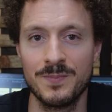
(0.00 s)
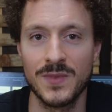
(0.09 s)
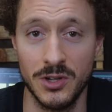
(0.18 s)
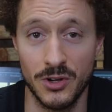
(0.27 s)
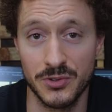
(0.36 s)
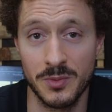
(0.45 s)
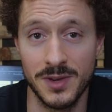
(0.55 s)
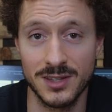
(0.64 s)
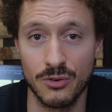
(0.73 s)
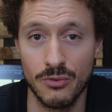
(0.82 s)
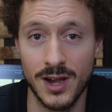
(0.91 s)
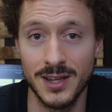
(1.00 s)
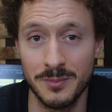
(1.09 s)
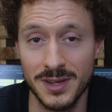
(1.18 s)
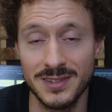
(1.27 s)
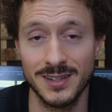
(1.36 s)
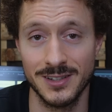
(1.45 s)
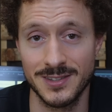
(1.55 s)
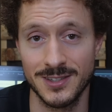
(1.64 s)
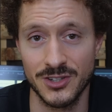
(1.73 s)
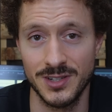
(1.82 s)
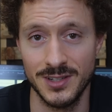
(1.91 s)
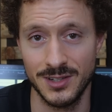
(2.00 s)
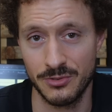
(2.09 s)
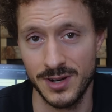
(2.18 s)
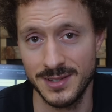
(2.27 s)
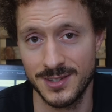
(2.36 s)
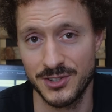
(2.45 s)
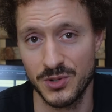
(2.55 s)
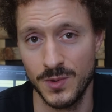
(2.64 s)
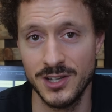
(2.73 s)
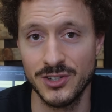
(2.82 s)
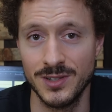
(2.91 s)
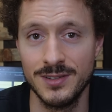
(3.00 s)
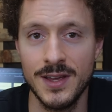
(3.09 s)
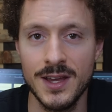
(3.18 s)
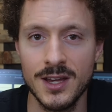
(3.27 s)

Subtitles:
In order to make the right mixing decision in the right situation,